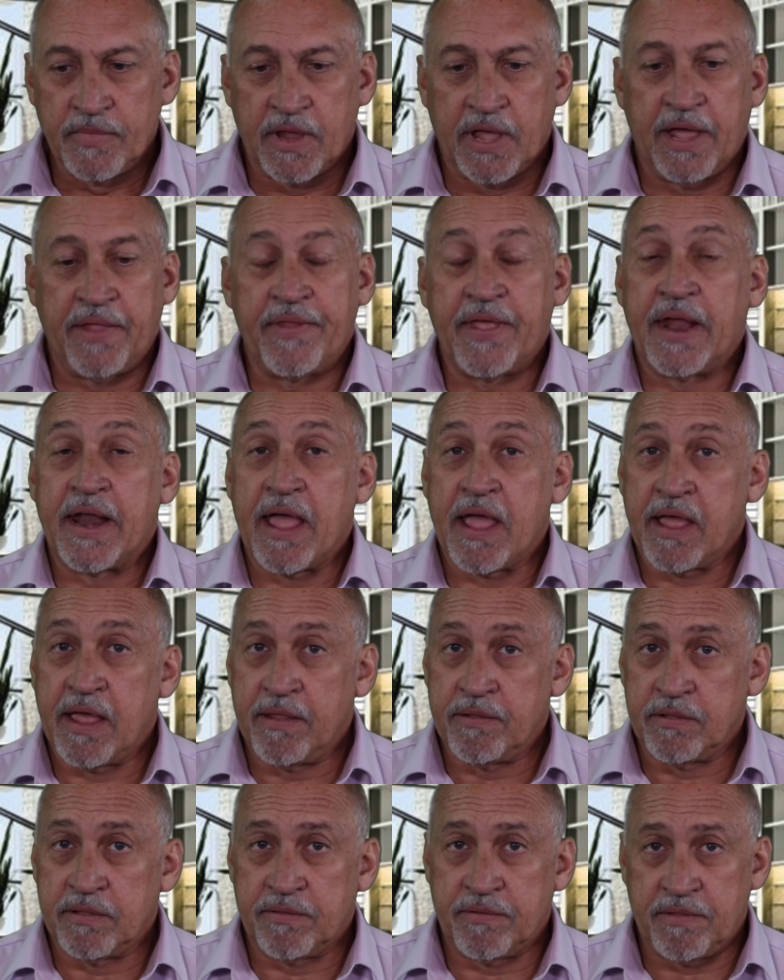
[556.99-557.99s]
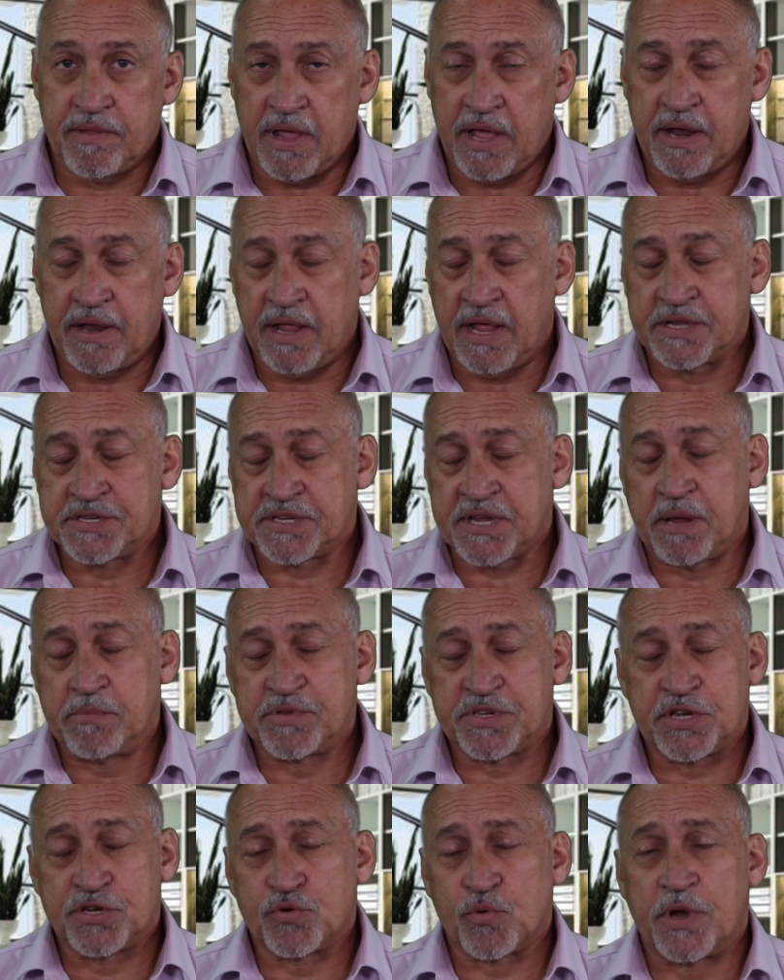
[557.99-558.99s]
and then in that
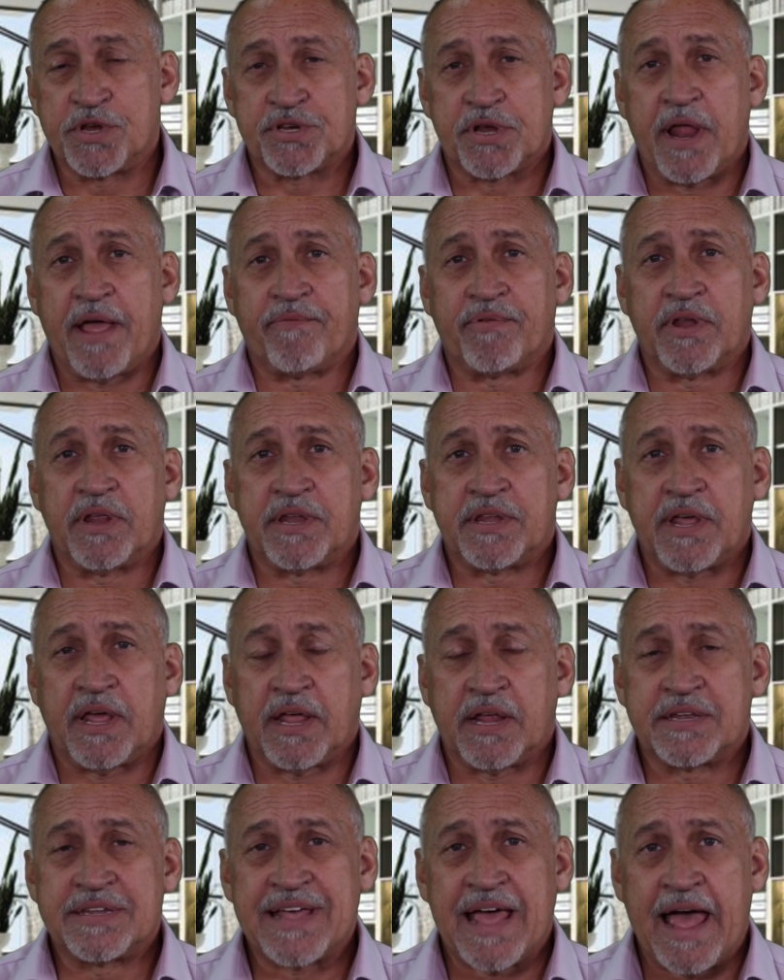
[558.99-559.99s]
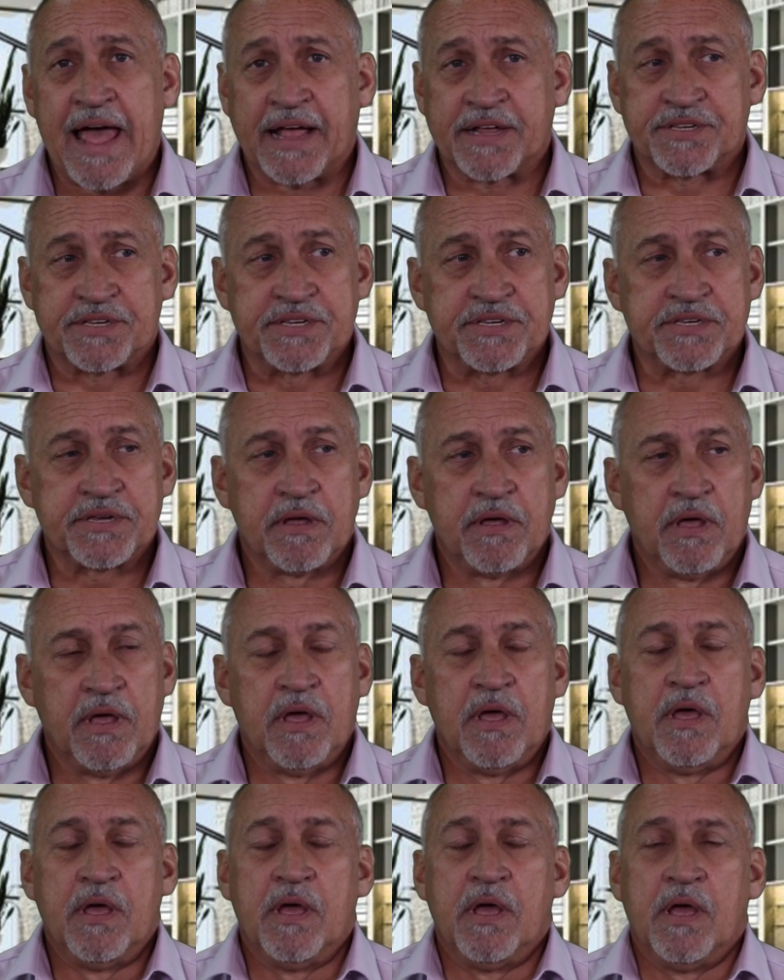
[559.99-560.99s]
same situation having to take taxes.
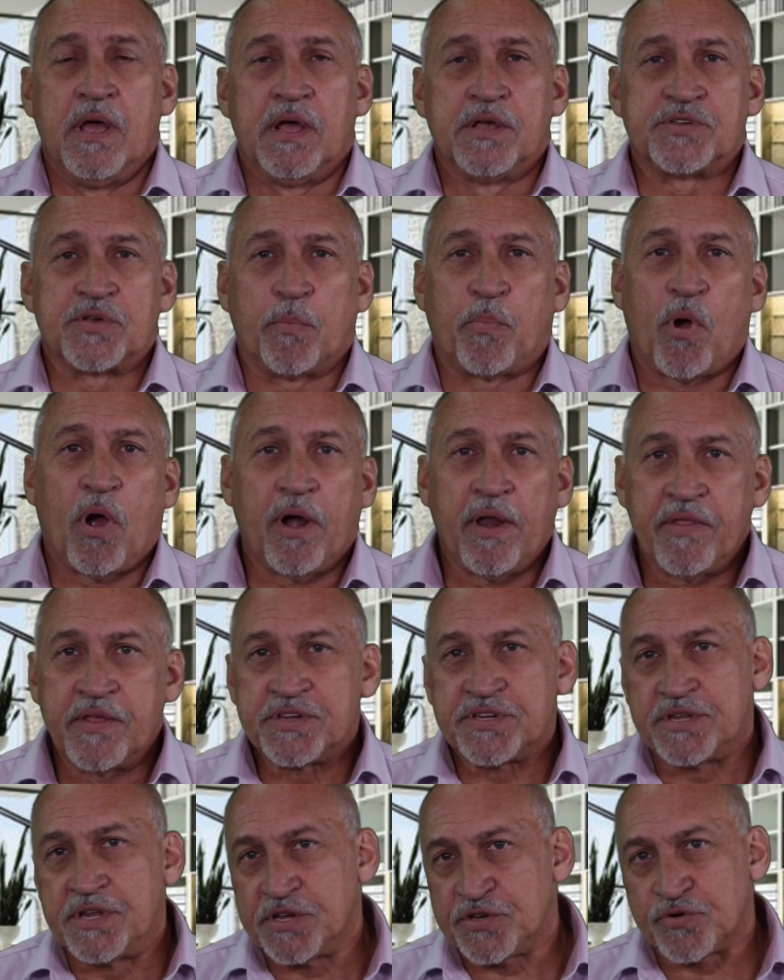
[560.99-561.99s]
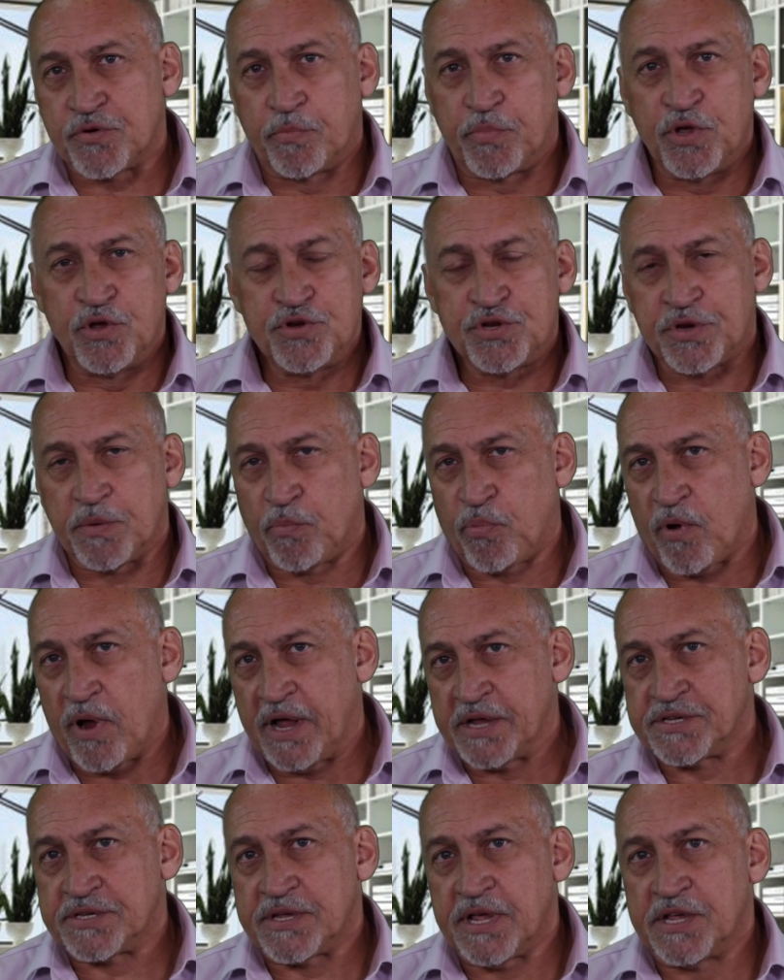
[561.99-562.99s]
So part of this distribution
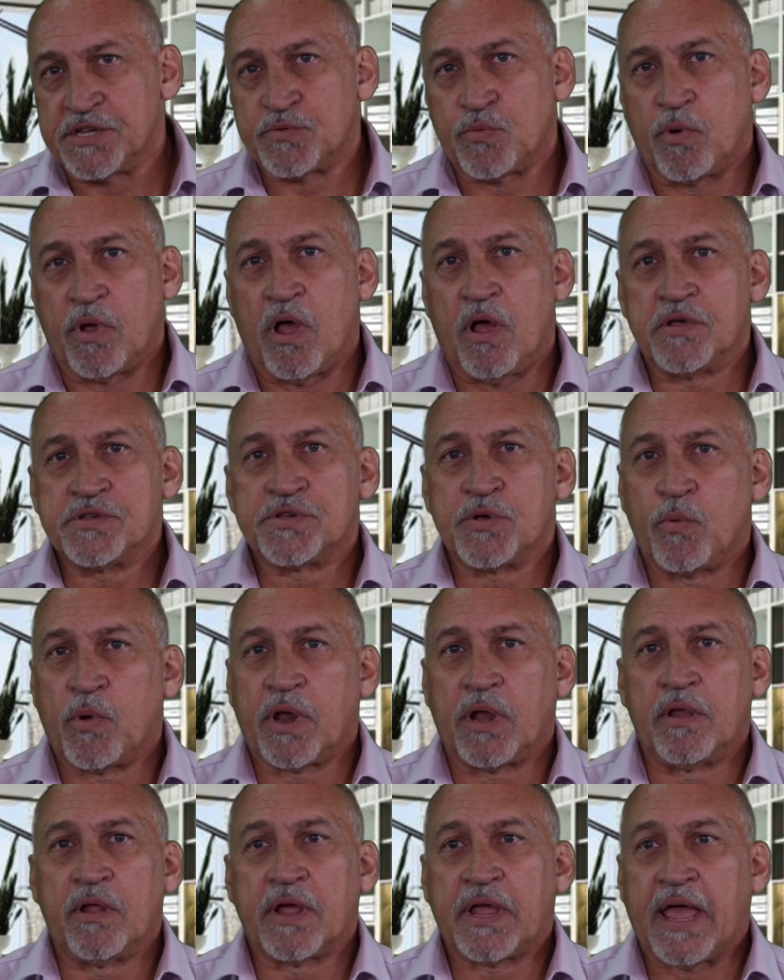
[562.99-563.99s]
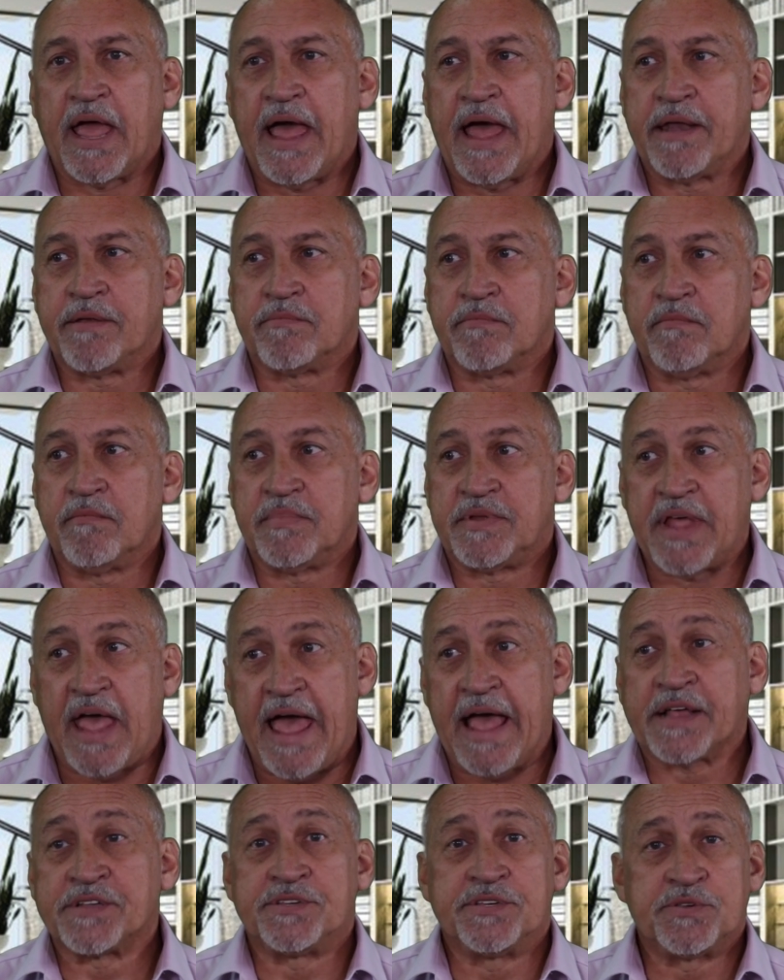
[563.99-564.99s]
process, we also want to look at
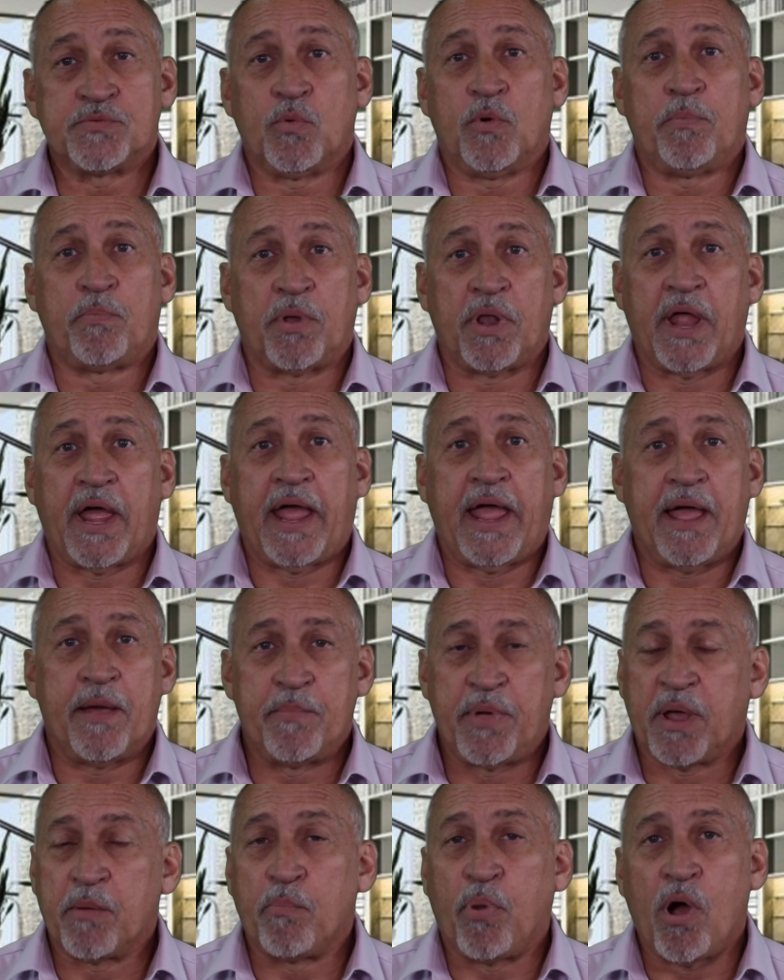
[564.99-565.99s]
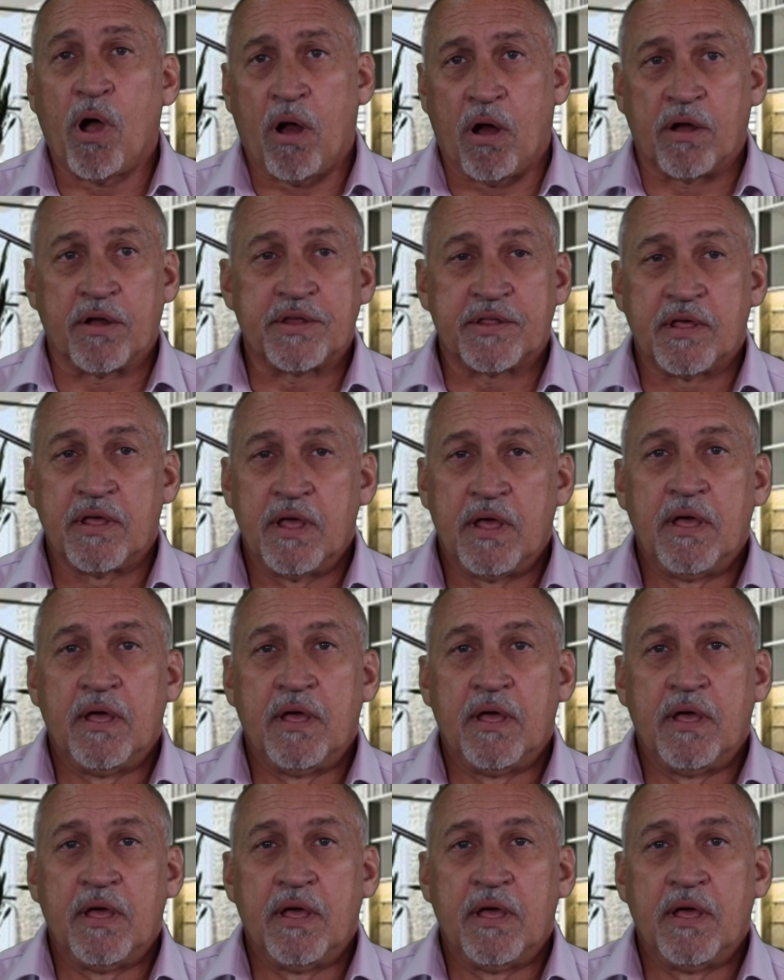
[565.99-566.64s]
taxes will play a big part